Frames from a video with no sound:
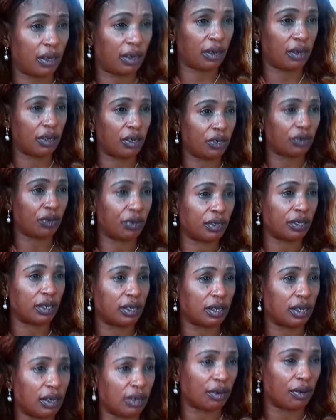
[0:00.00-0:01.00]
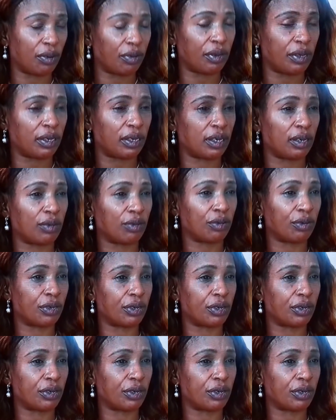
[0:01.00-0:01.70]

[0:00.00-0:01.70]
many countries, including St.